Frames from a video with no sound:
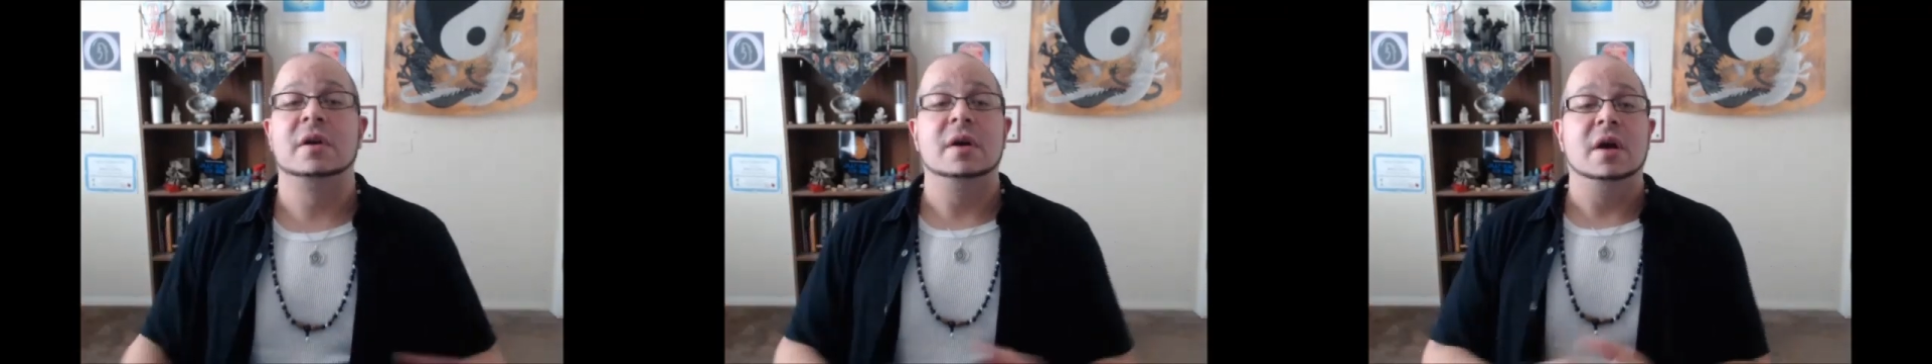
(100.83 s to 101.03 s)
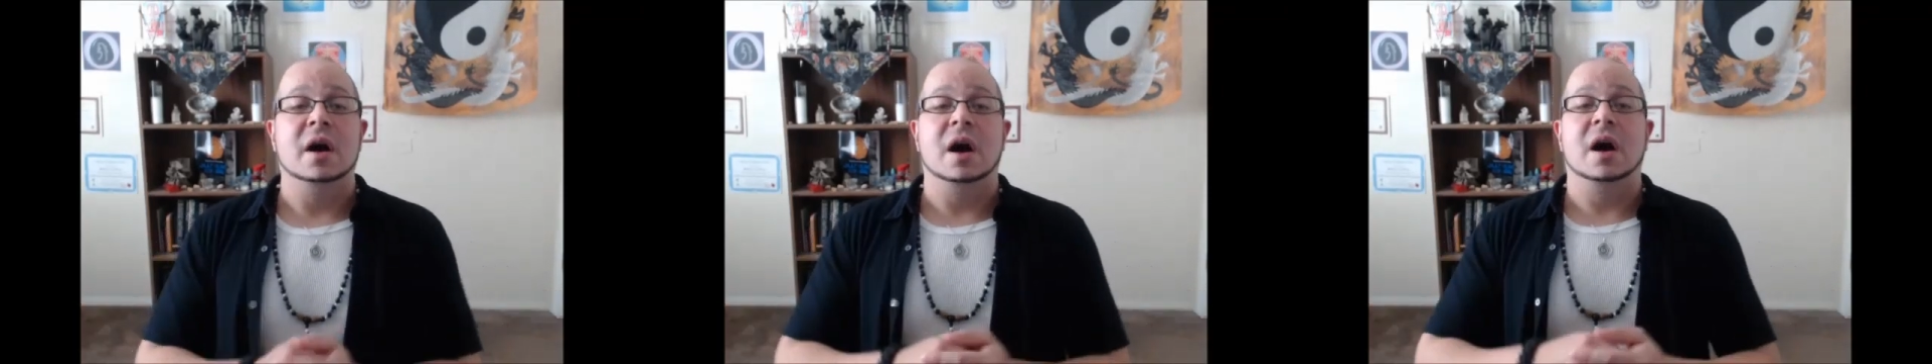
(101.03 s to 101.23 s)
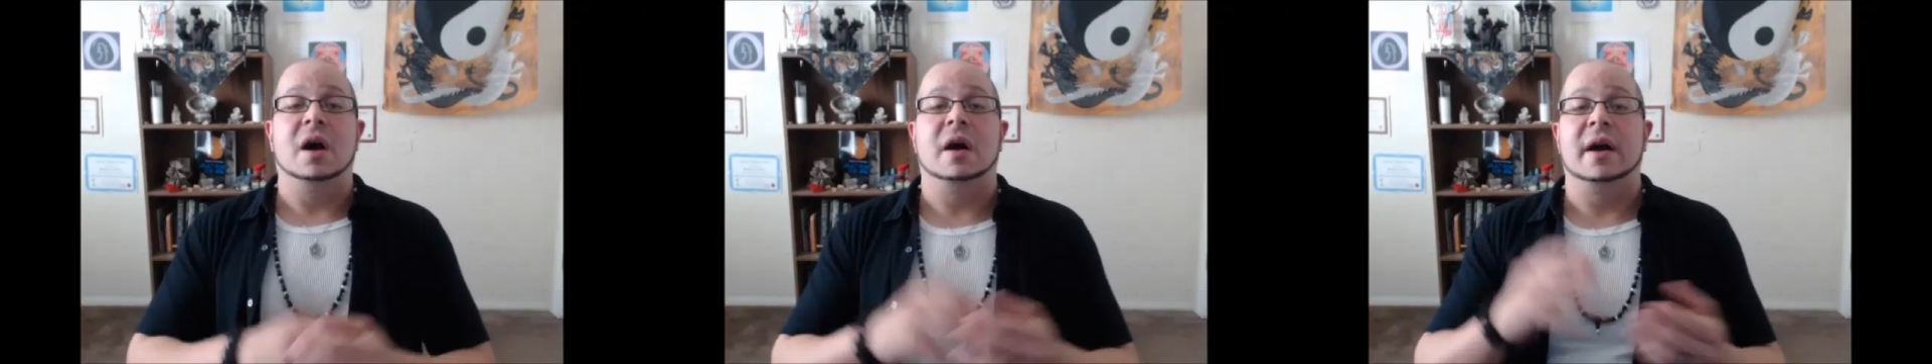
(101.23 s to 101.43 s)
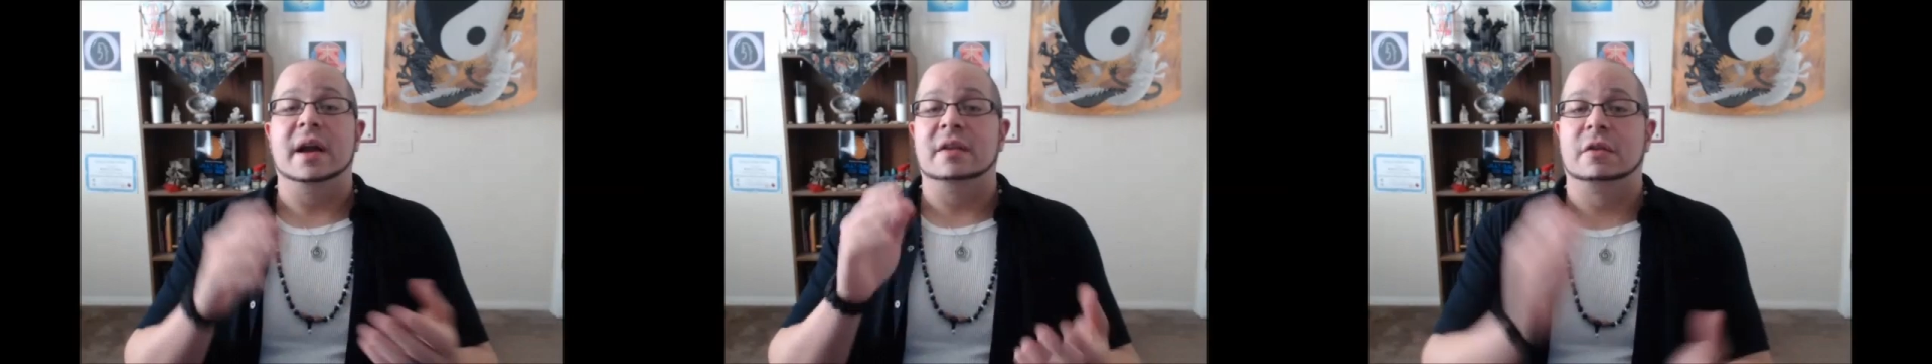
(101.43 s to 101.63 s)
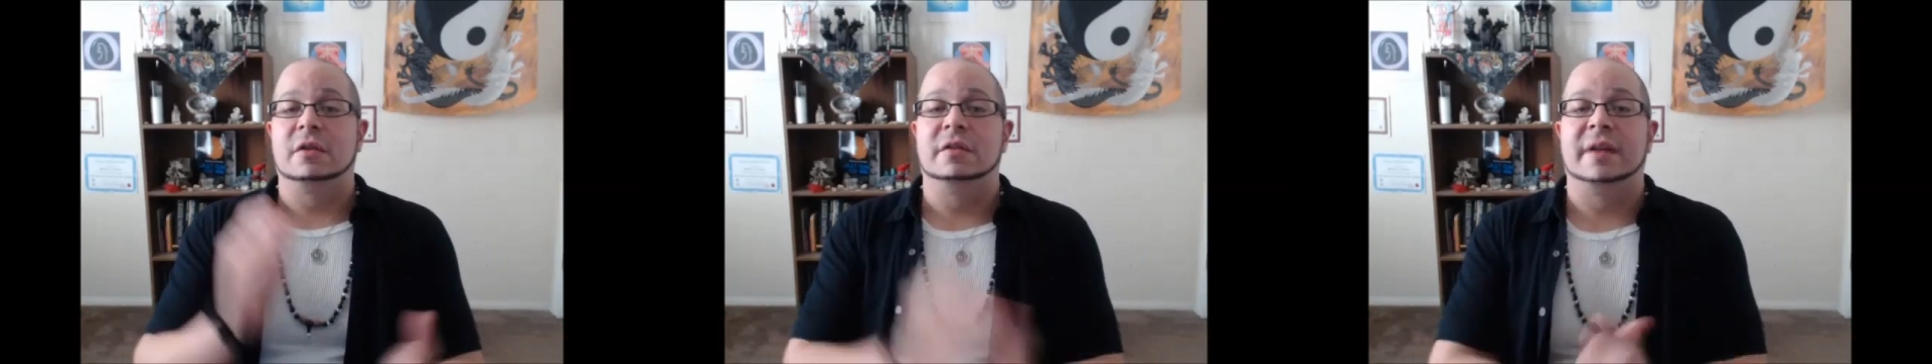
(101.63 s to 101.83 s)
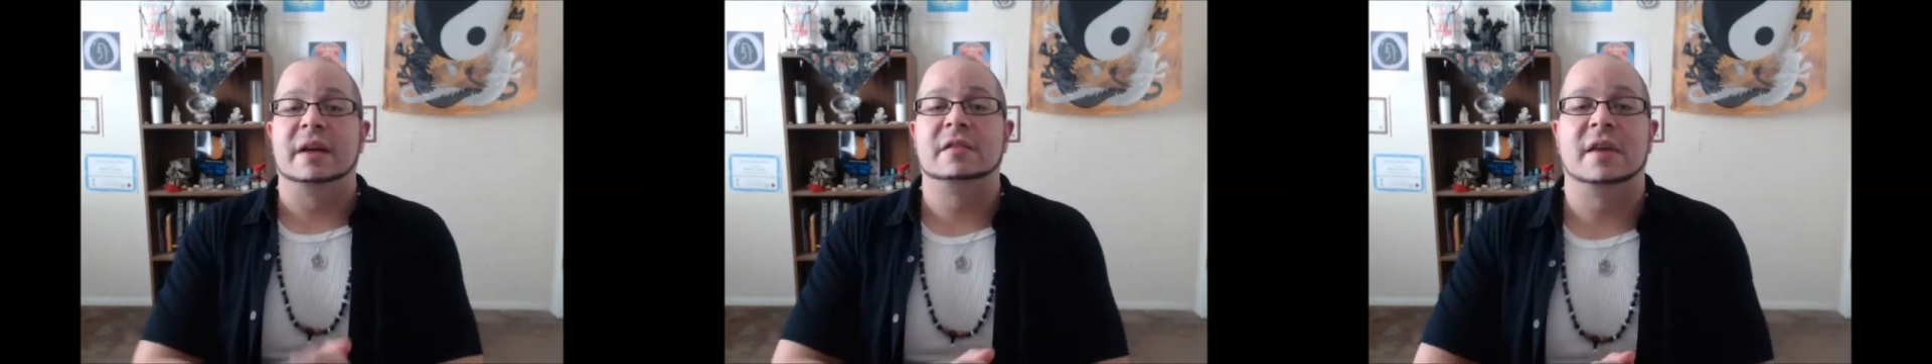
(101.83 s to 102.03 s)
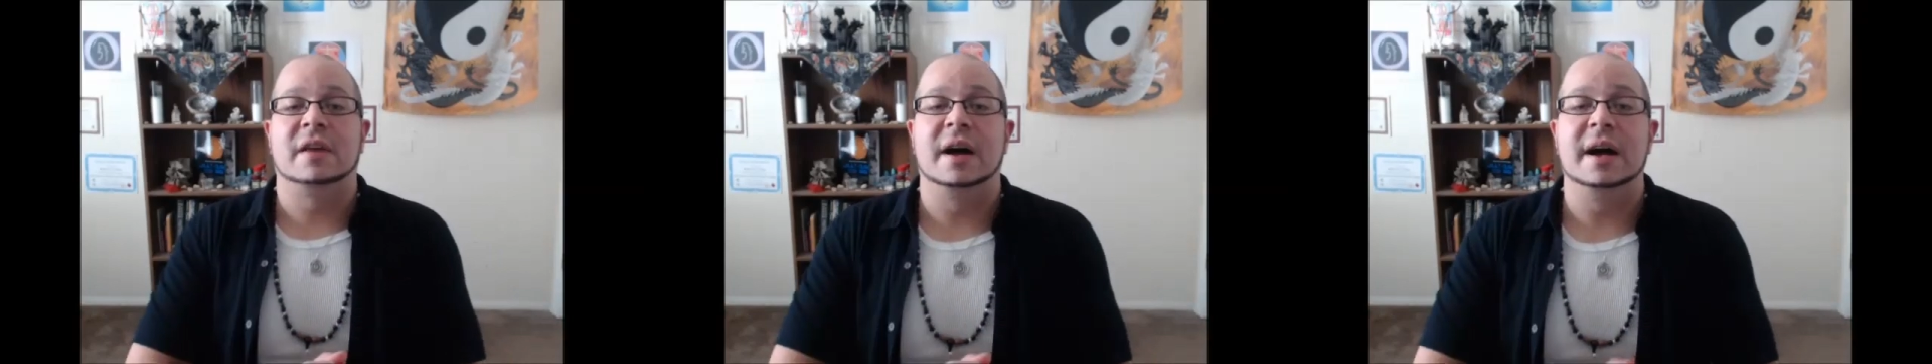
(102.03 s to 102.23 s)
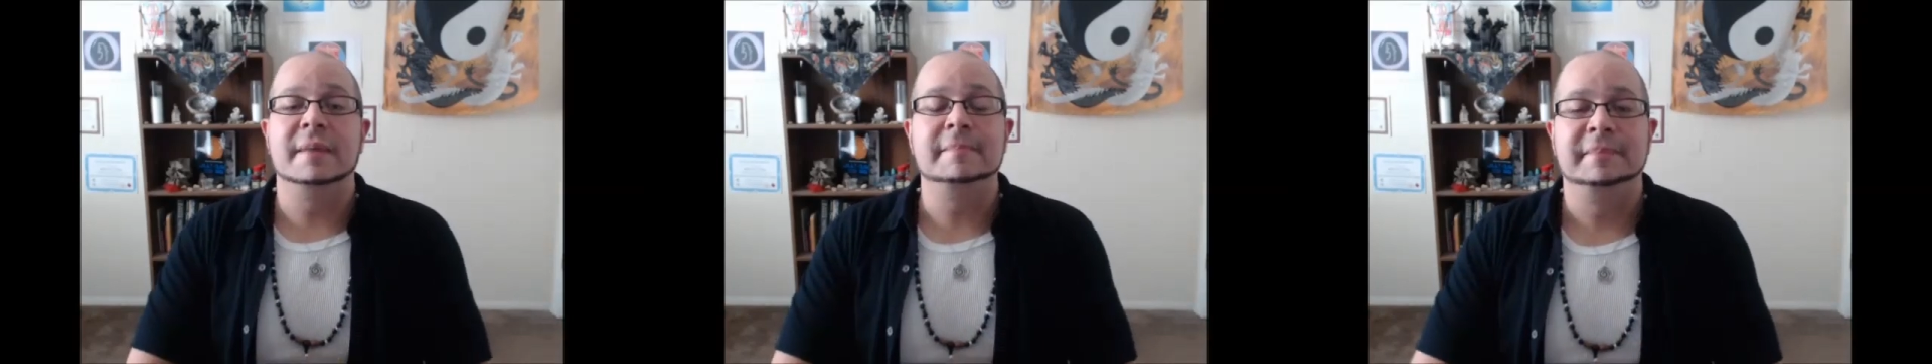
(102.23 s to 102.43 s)
All right, until next time,
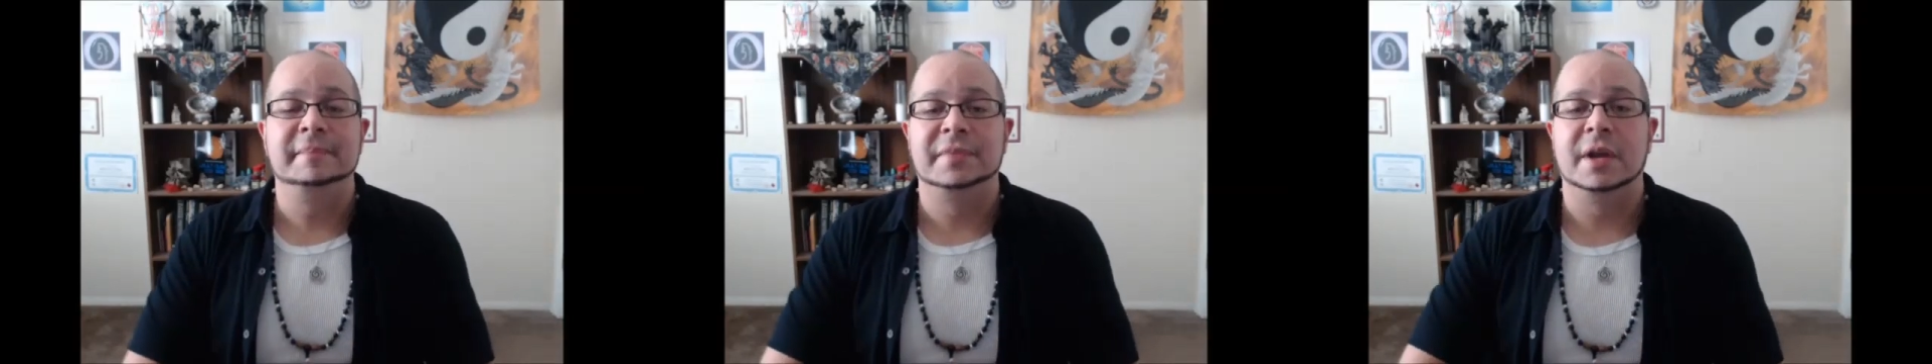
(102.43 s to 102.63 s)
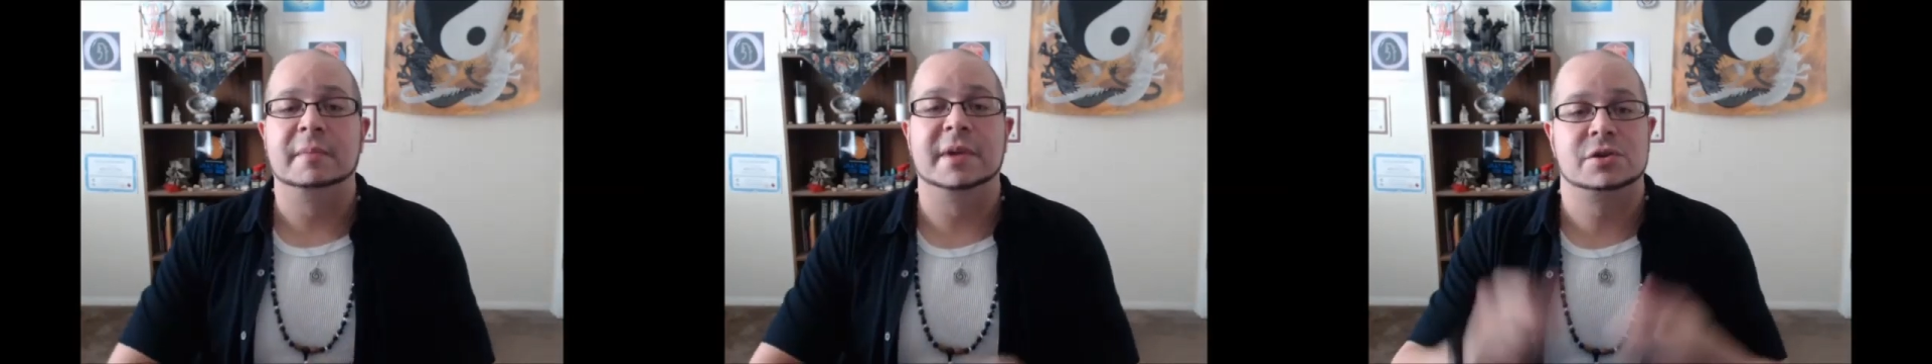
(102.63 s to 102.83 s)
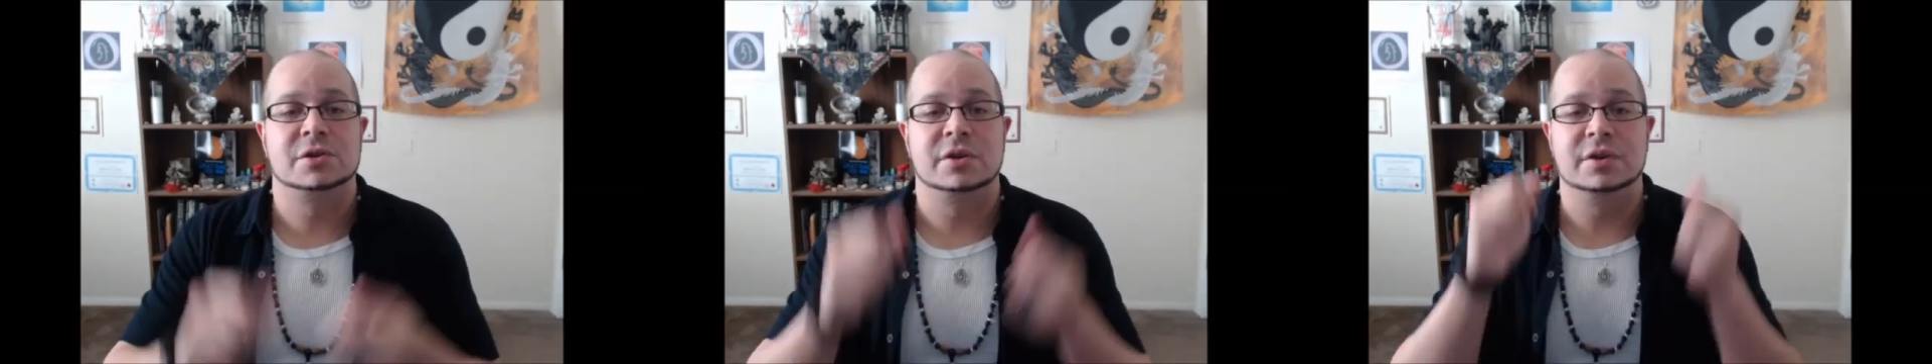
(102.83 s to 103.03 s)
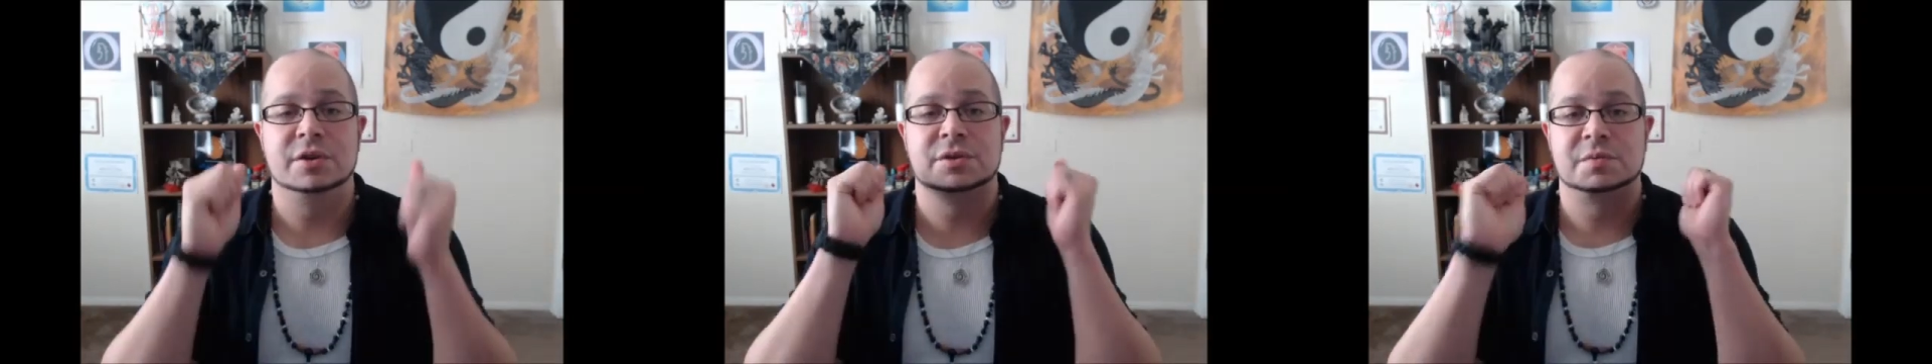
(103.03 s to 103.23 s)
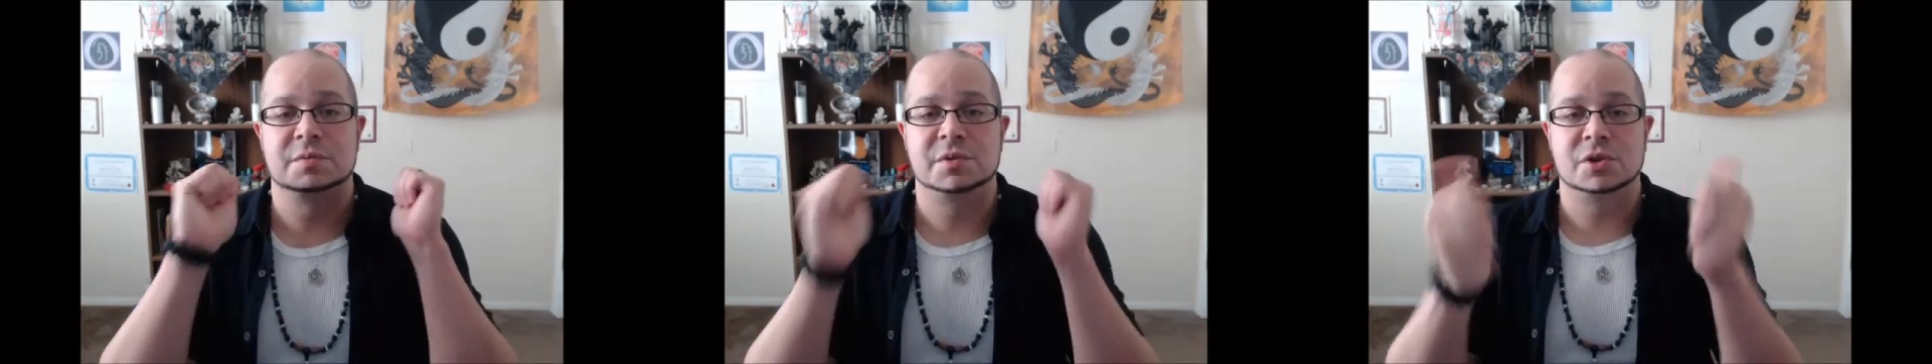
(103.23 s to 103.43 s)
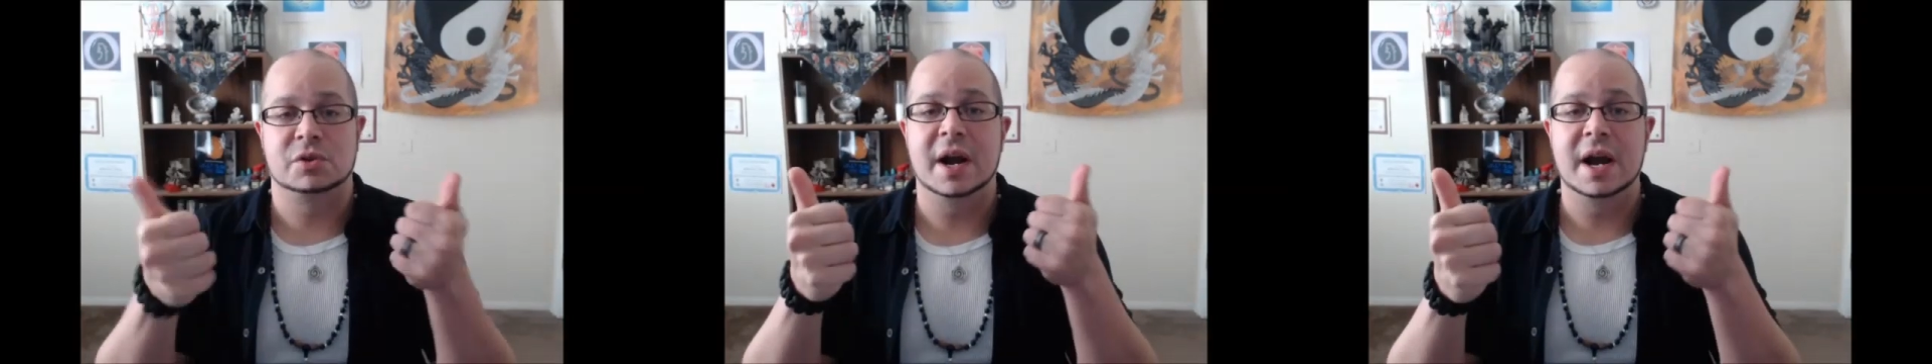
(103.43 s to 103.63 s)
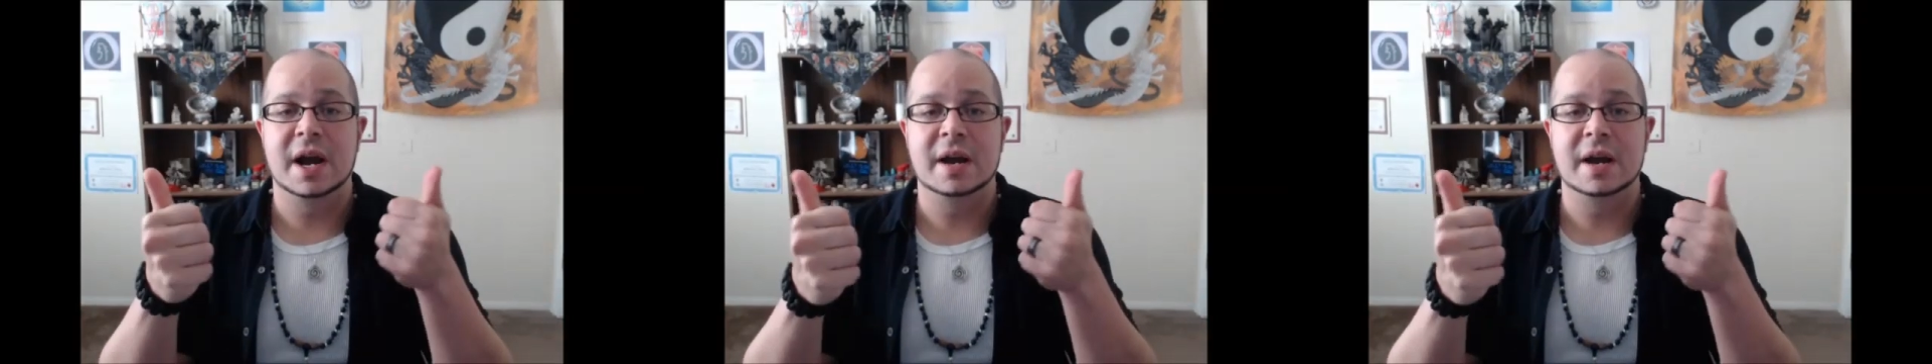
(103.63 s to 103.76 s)
make sure you subscribe,